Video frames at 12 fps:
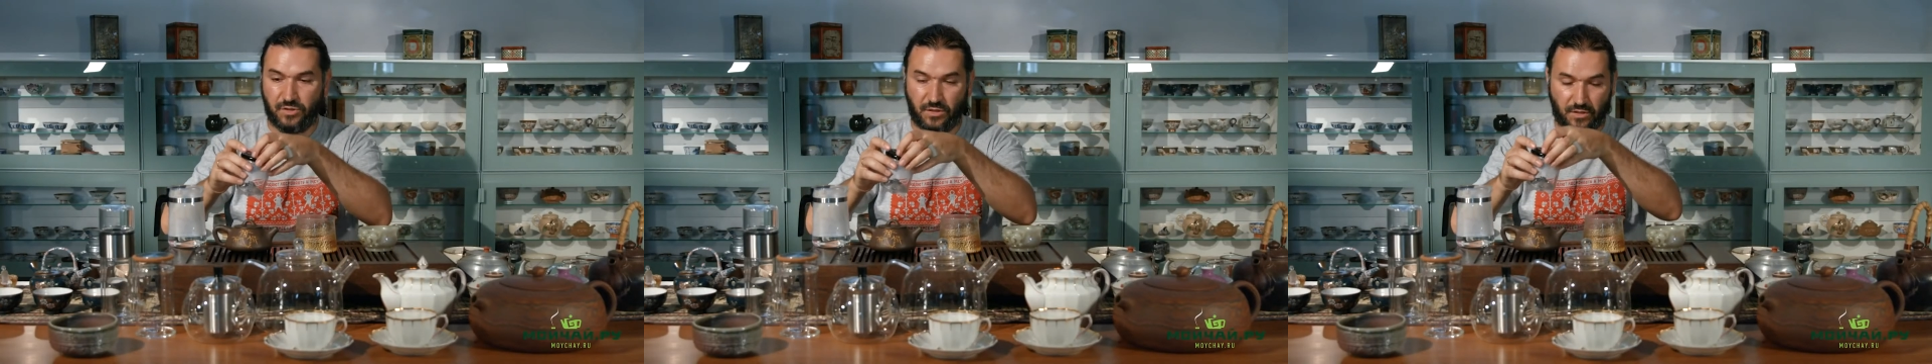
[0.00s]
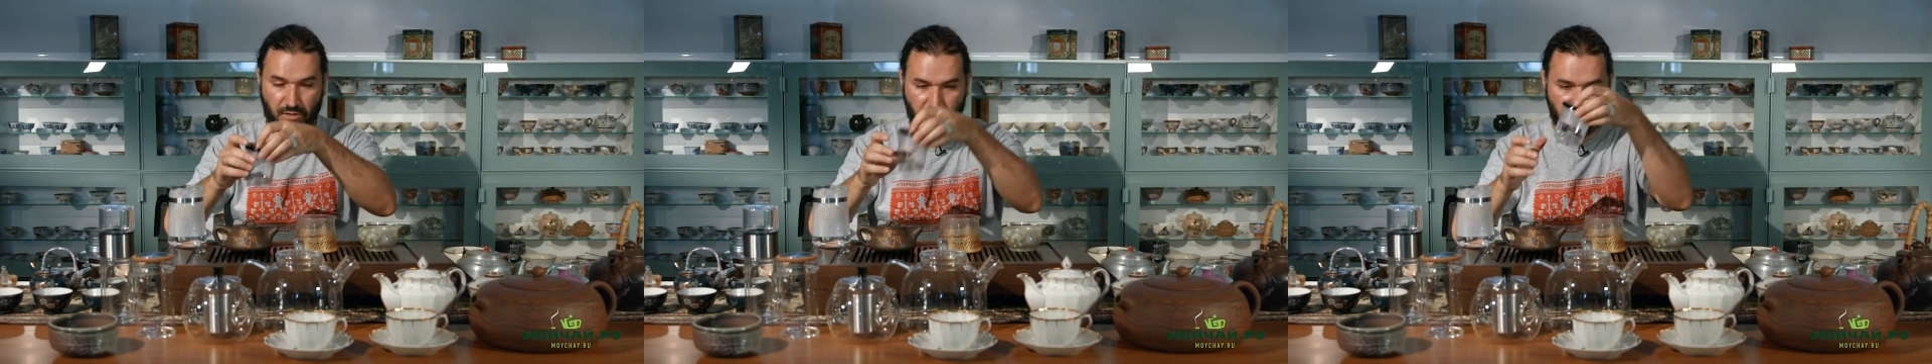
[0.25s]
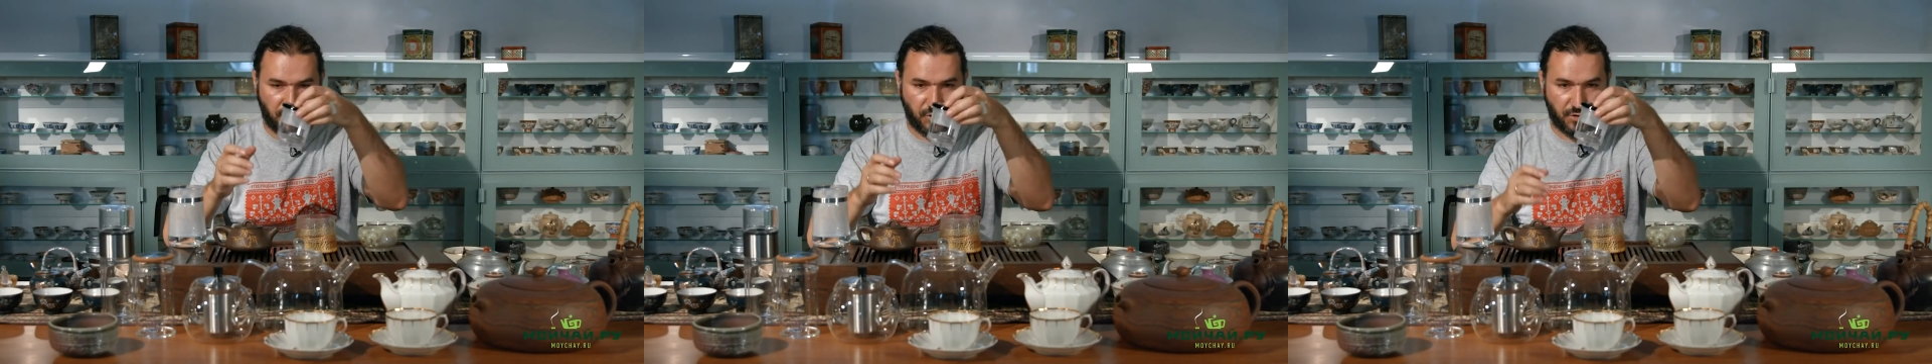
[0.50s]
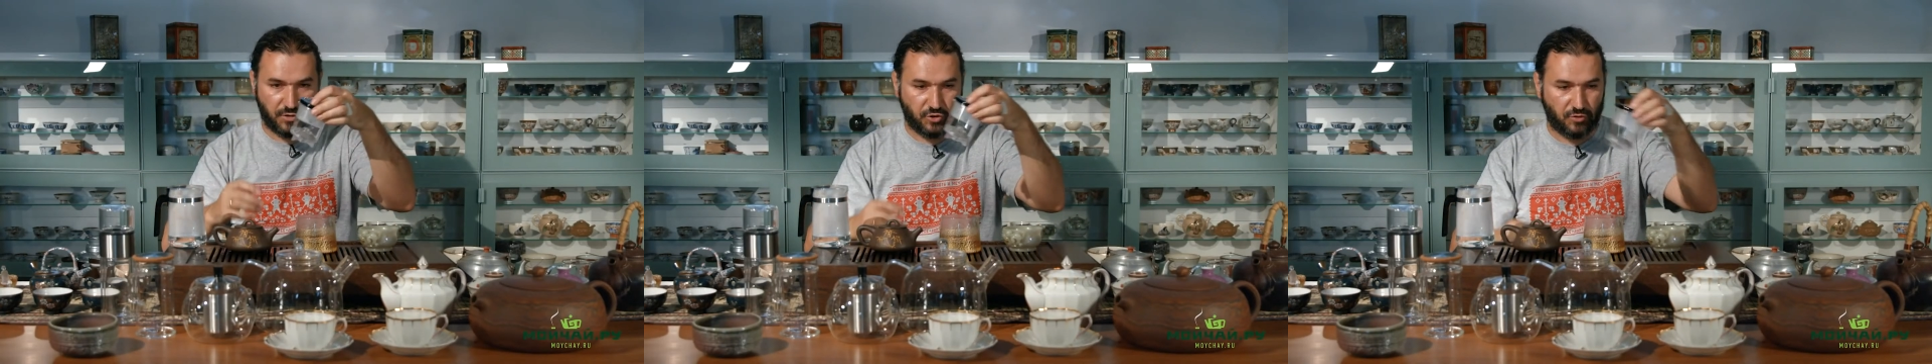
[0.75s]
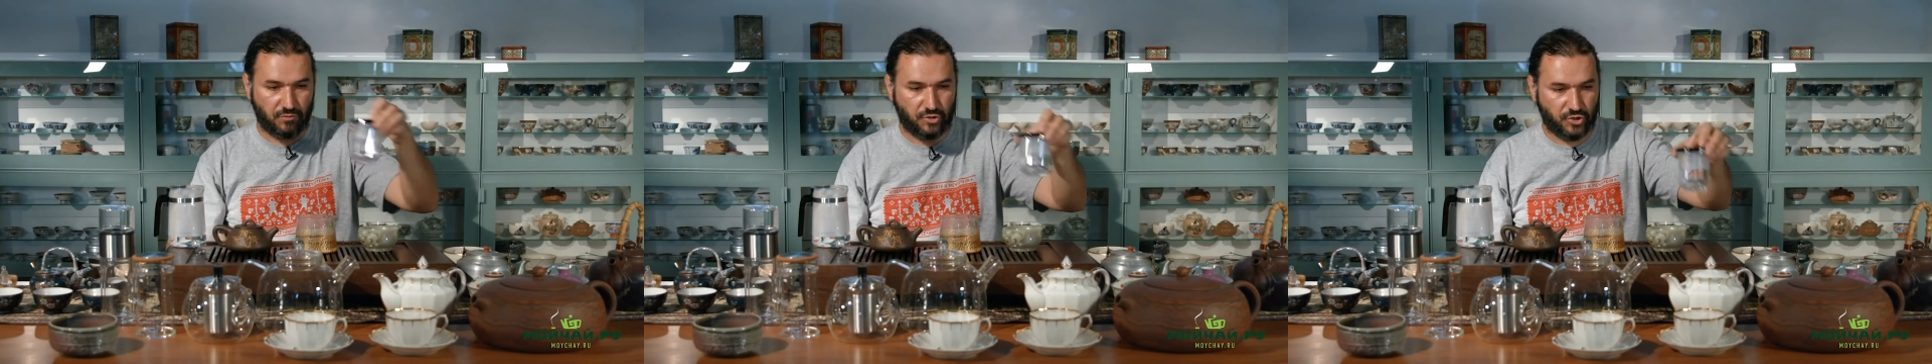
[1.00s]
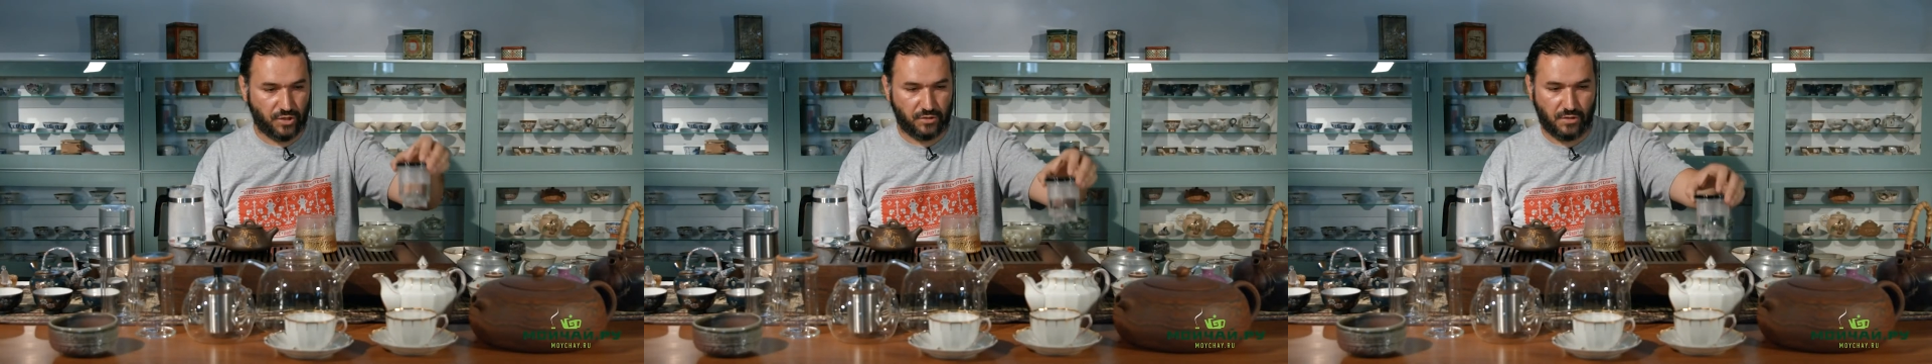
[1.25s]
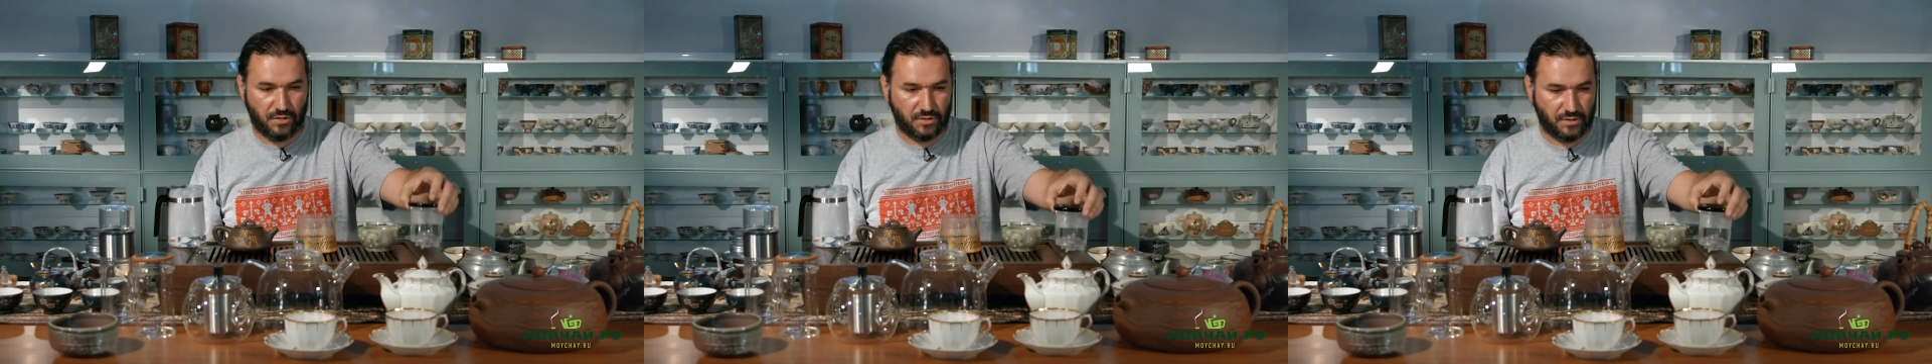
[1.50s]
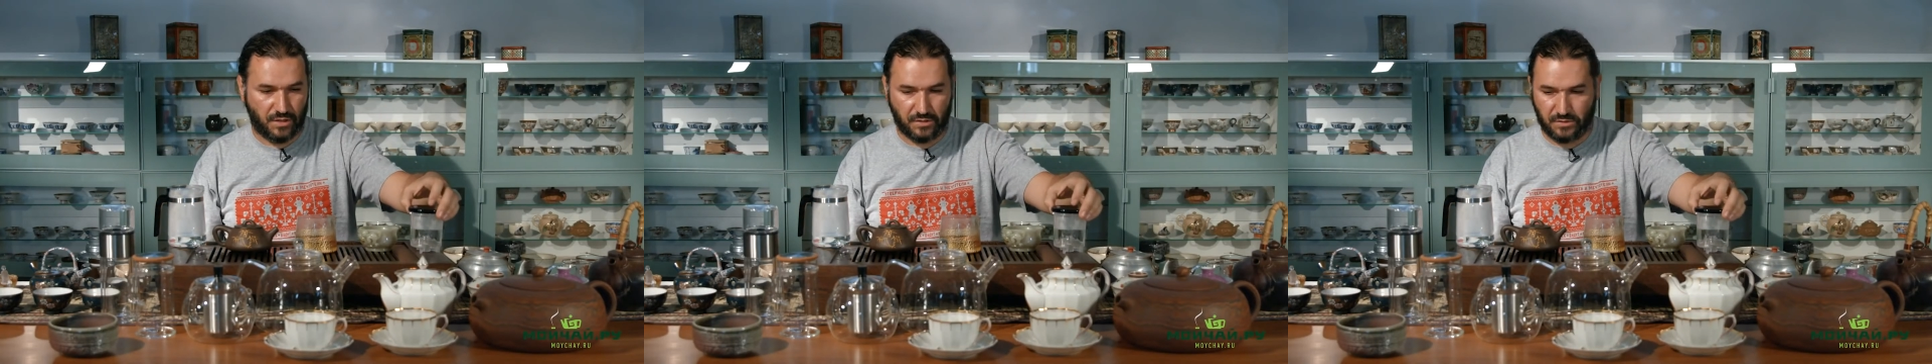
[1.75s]
Then you simply draw it out.
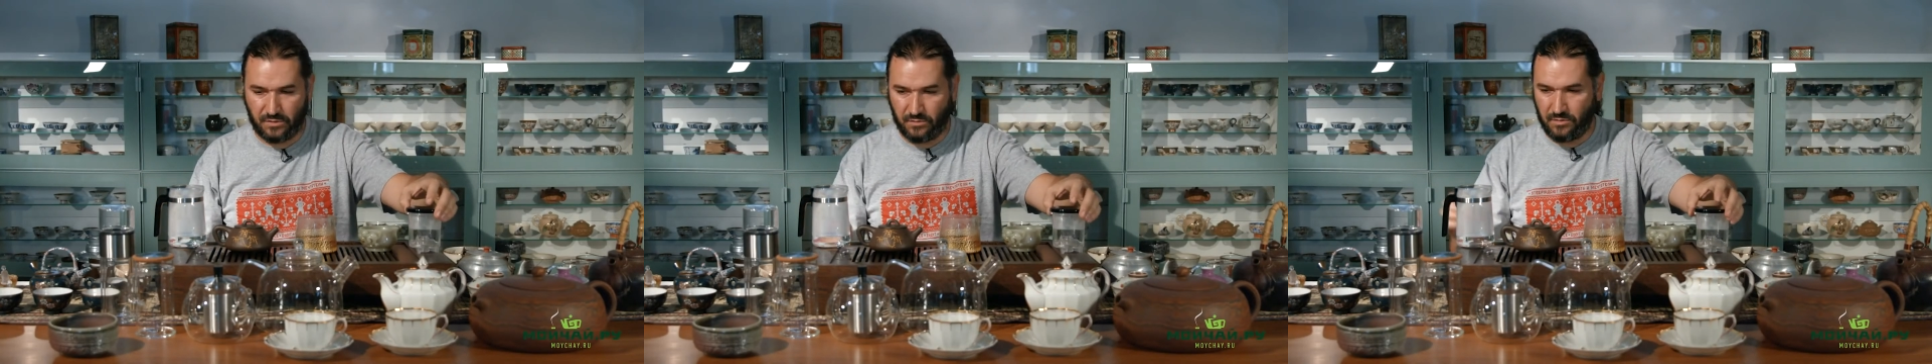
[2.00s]
You can